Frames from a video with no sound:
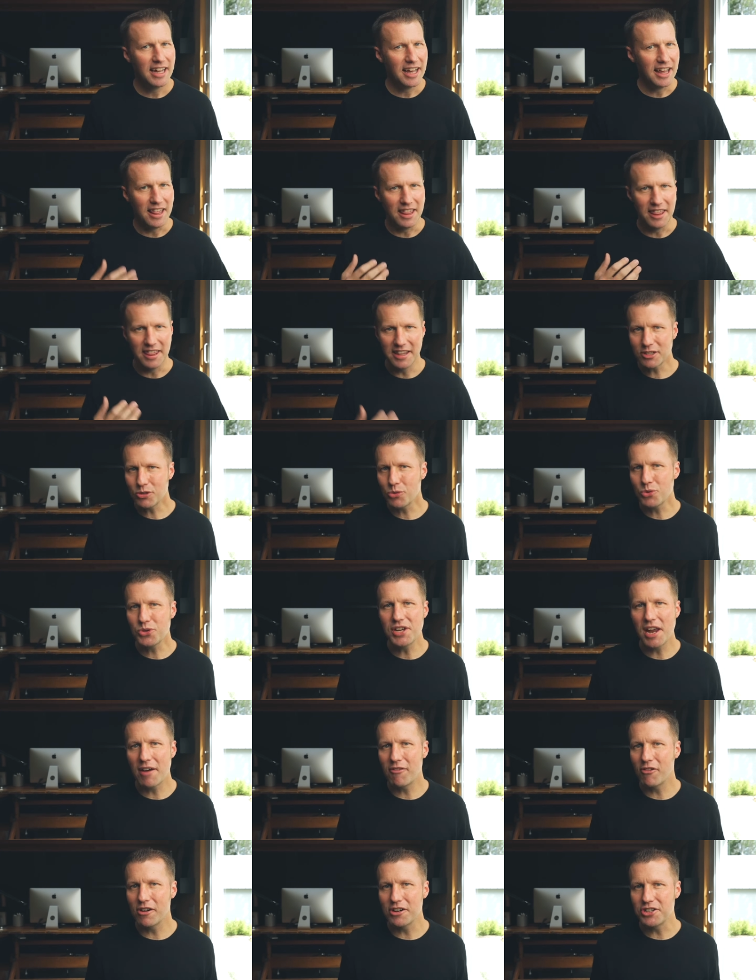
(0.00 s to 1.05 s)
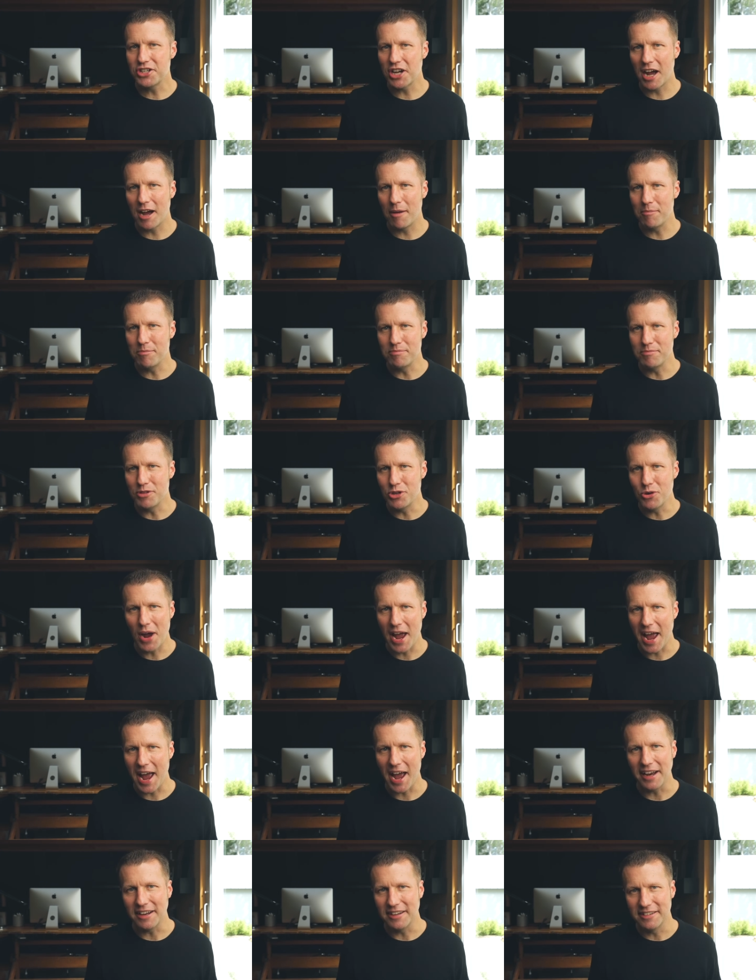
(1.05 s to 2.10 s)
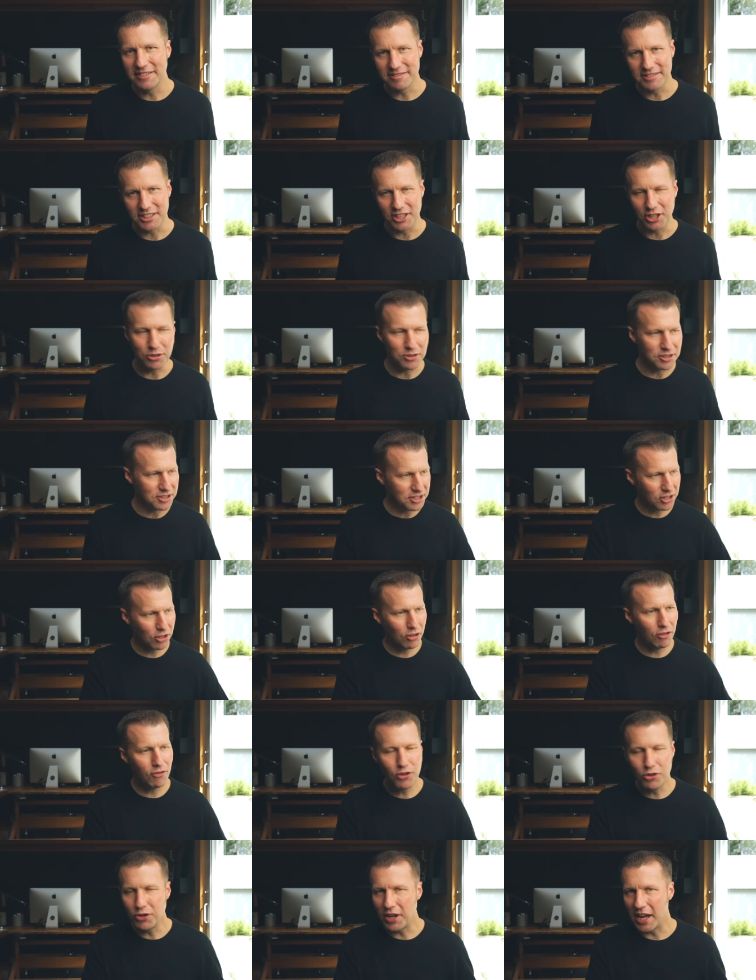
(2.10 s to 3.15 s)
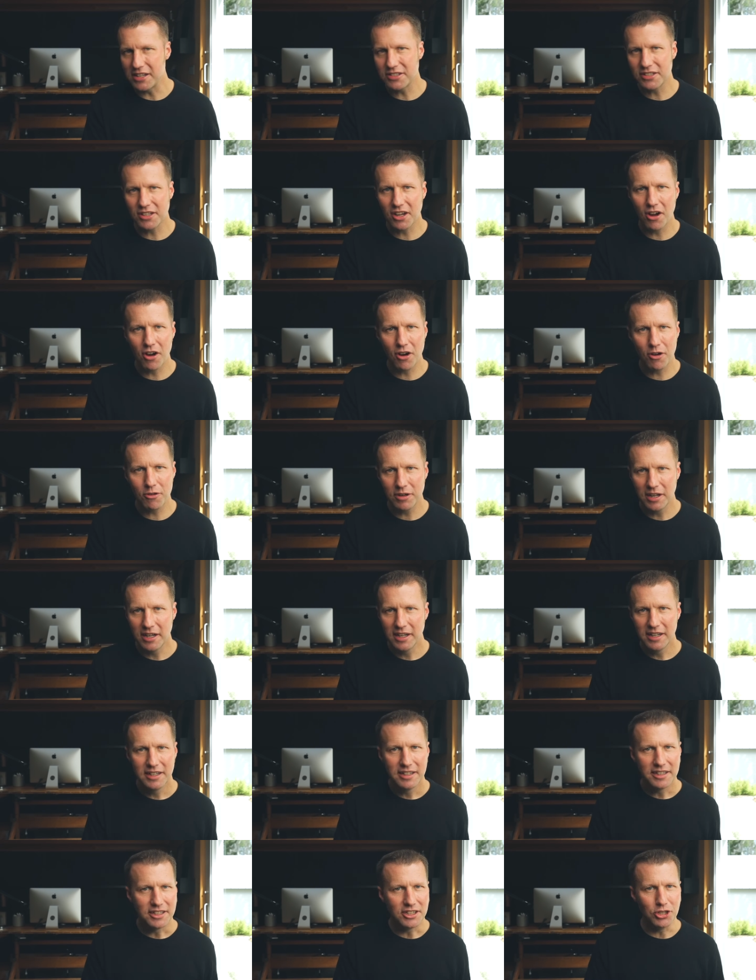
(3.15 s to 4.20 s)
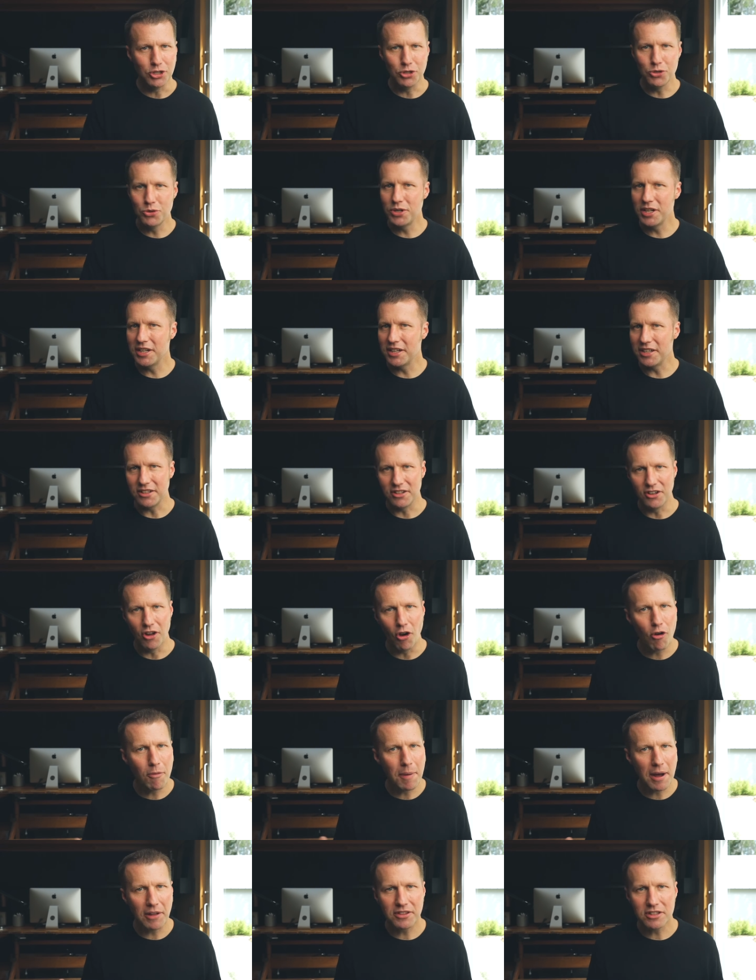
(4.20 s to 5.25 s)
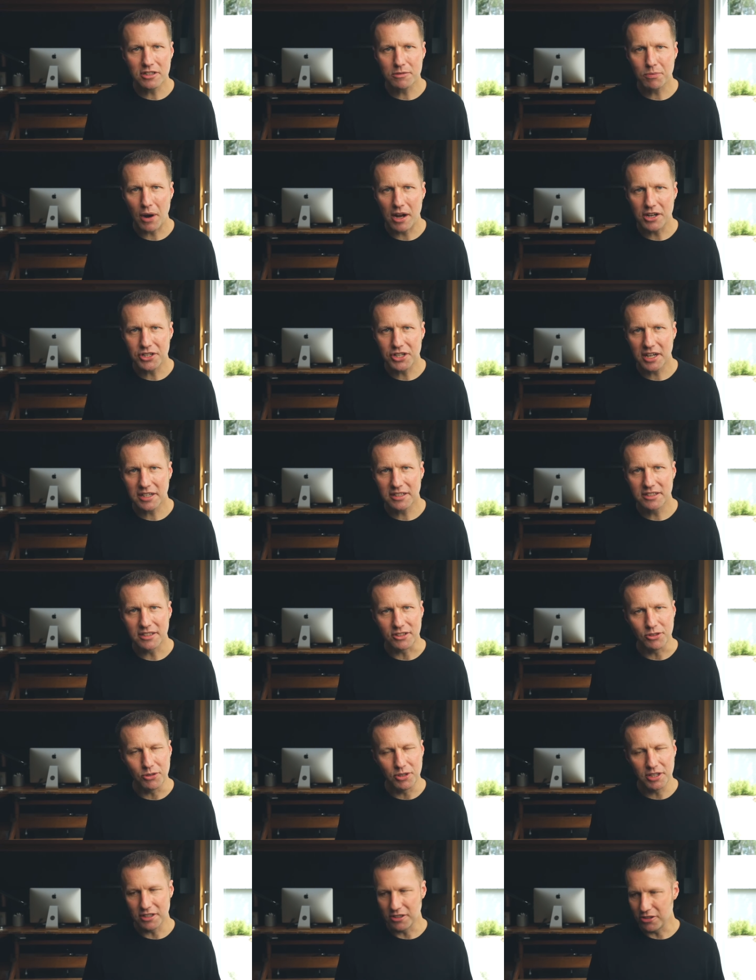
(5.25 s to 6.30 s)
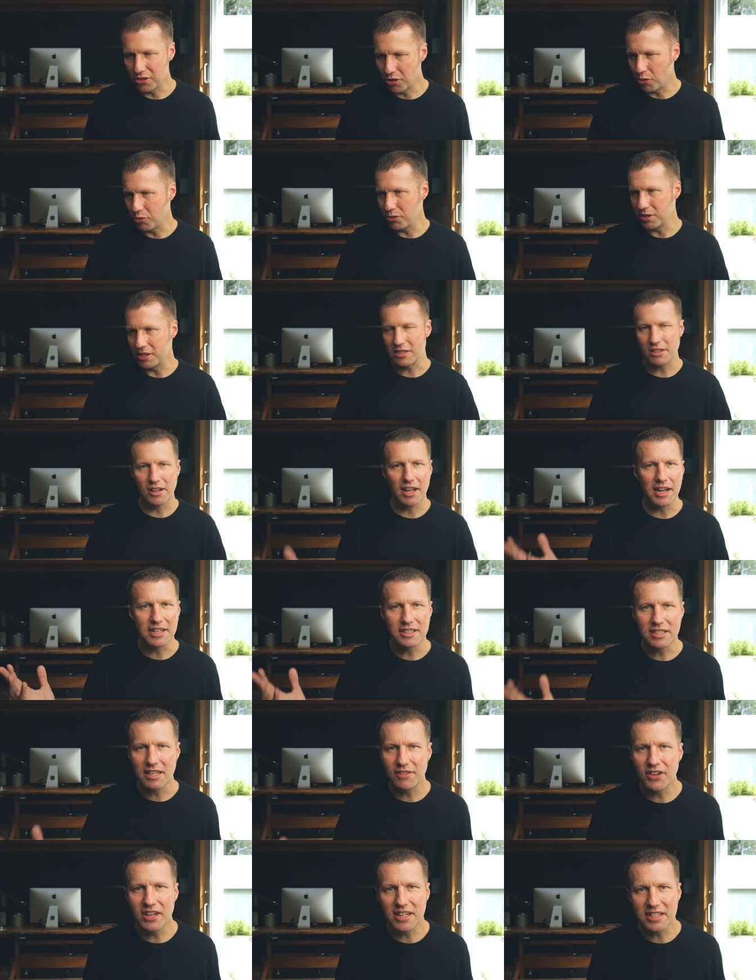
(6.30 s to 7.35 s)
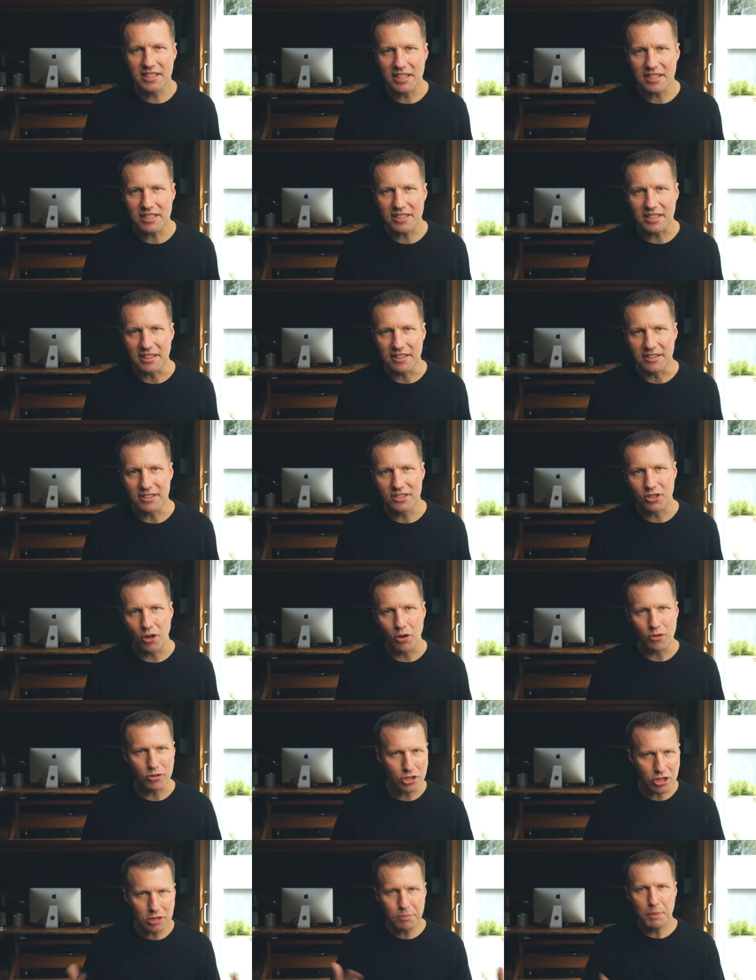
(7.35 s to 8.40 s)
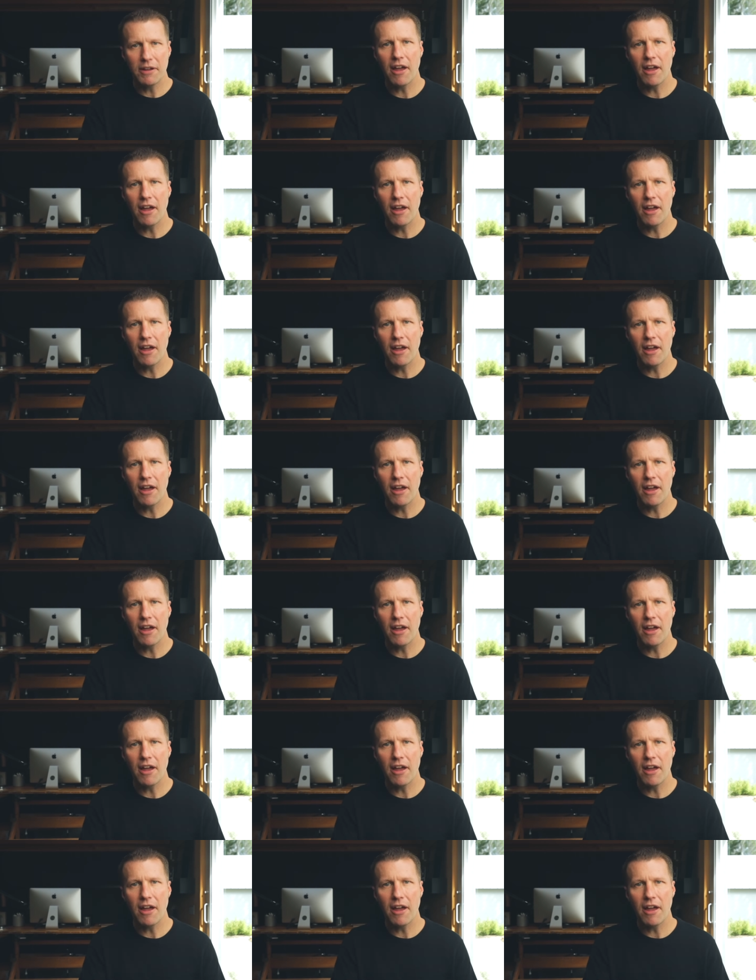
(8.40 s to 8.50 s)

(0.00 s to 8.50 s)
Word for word: this was never a job you had. You know, until a few days ago, you didn't know about this project. You didn't know these clients even existed. So just be